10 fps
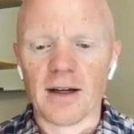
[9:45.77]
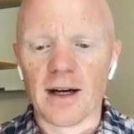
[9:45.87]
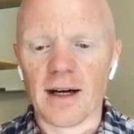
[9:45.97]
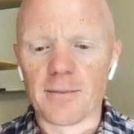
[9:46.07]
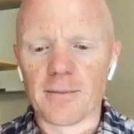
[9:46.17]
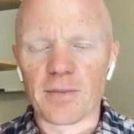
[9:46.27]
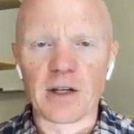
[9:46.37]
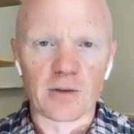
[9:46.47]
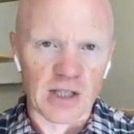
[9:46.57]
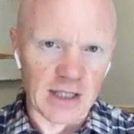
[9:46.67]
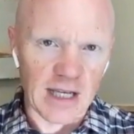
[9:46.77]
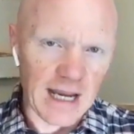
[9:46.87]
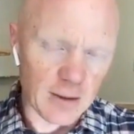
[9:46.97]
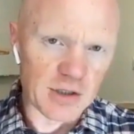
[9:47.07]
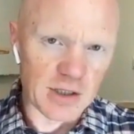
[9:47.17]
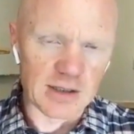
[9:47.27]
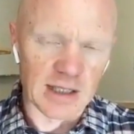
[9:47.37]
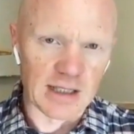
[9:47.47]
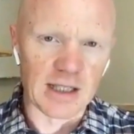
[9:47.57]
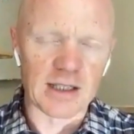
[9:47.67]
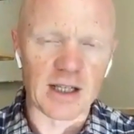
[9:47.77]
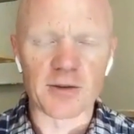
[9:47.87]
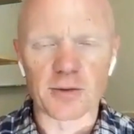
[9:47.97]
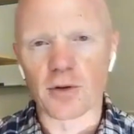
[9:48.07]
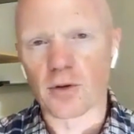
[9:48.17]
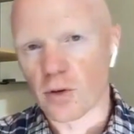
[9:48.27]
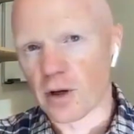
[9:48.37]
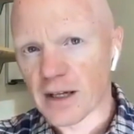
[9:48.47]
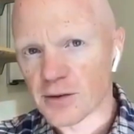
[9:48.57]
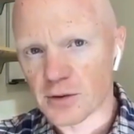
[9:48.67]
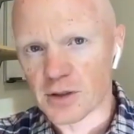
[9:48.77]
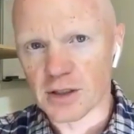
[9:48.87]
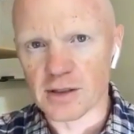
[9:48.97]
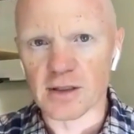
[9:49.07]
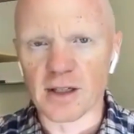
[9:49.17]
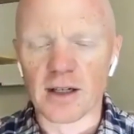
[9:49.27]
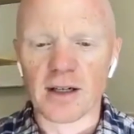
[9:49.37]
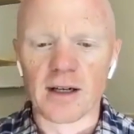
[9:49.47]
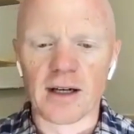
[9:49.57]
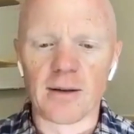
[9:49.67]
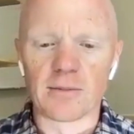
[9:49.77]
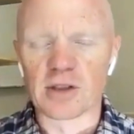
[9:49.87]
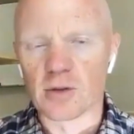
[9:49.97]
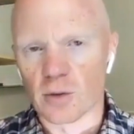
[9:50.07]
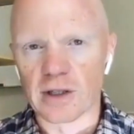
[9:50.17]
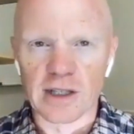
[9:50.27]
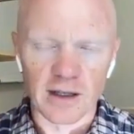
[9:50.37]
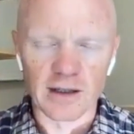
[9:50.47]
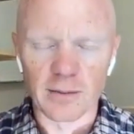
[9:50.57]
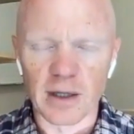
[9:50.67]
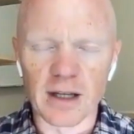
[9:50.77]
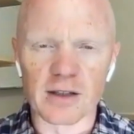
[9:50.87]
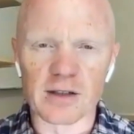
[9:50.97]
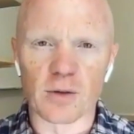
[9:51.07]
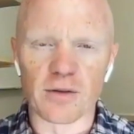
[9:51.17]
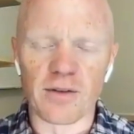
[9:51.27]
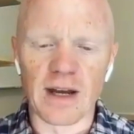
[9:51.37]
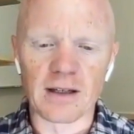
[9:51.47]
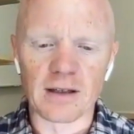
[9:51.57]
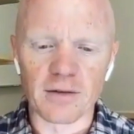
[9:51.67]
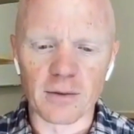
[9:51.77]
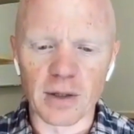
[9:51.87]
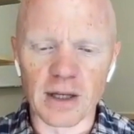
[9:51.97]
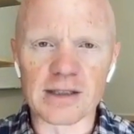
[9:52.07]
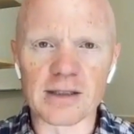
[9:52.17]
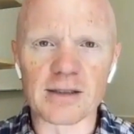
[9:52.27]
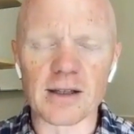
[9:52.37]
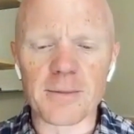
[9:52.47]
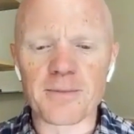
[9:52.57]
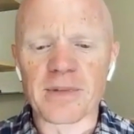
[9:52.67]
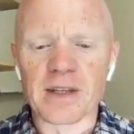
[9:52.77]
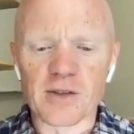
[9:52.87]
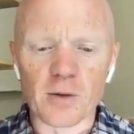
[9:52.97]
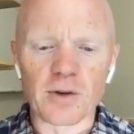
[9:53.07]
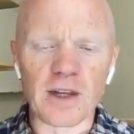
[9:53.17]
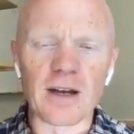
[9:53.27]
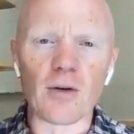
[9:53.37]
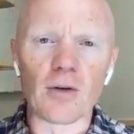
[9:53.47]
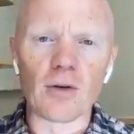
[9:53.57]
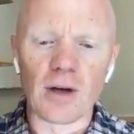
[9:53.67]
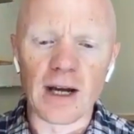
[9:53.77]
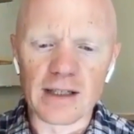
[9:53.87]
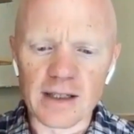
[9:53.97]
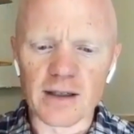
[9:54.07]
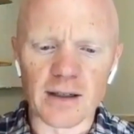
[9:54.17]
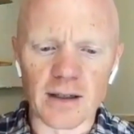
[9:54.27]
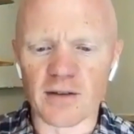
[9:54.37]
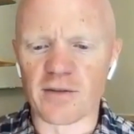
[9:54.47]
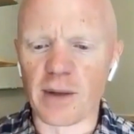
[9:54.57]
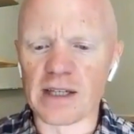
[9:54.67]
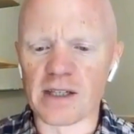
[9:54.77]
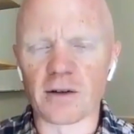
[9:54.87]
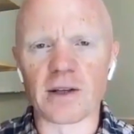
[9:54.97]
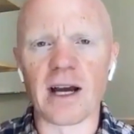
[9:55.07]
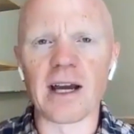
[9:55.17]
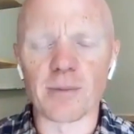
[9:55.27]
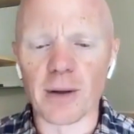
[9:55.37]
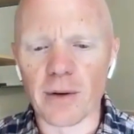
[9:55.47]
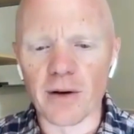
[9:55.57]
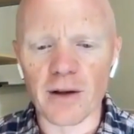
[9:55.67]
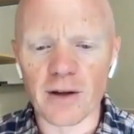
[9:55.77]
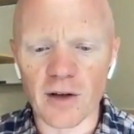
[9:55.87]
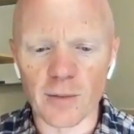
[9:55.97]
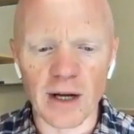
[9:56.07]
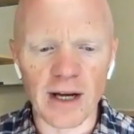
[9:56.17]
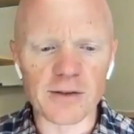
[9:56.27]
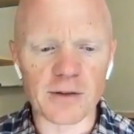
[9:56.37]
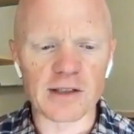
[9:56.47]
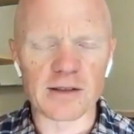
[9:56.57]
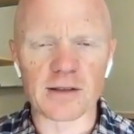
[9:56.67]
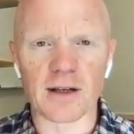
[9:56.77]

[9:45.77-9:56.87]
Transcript: Androgens like testosterone or estrogens telling the body to store fat in different places. So that whole idea of basing our diet primarily on carbohydrates,